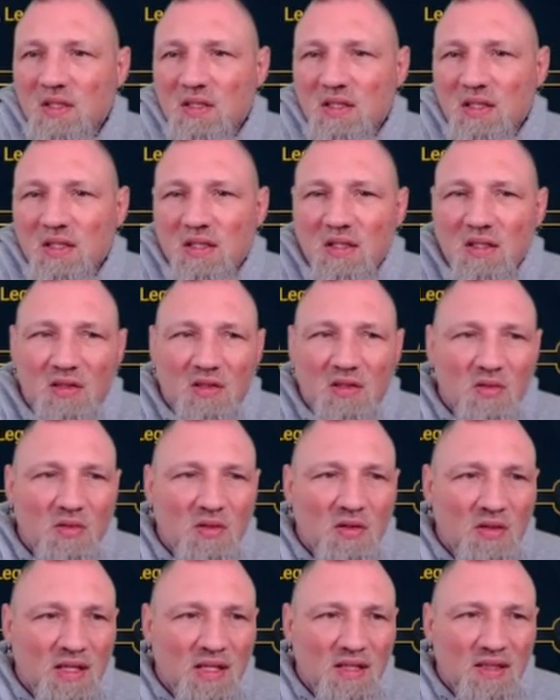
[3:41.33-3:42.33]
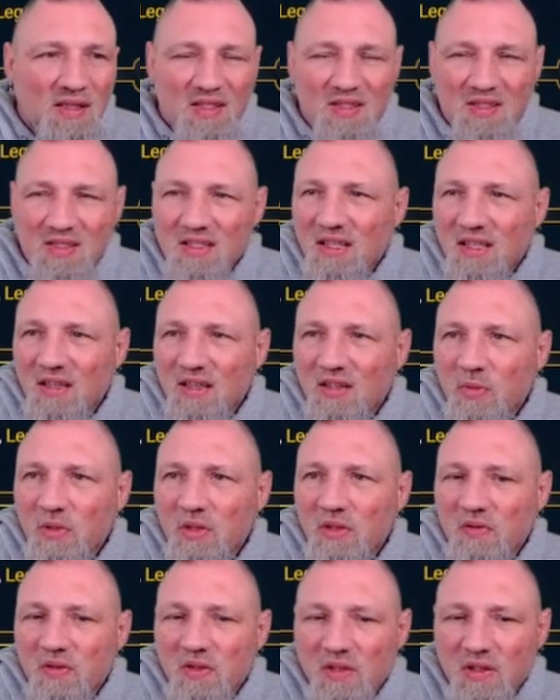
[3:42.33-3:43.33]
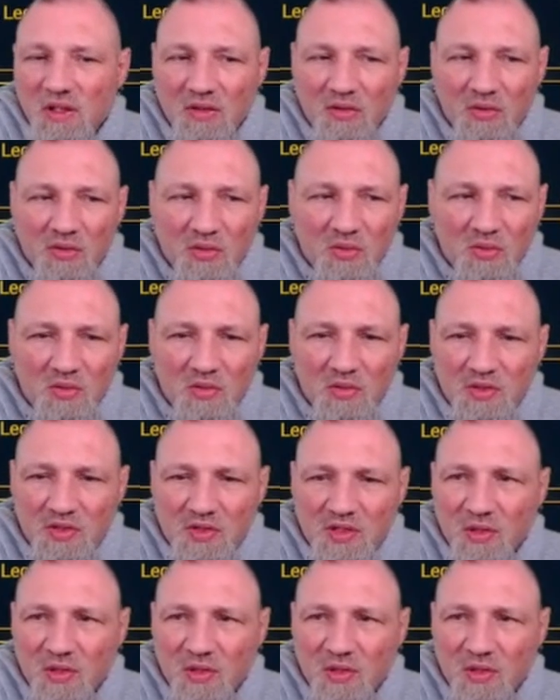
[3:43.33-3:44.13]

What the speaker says: she can do alright. I think she's got a little bit of a heal or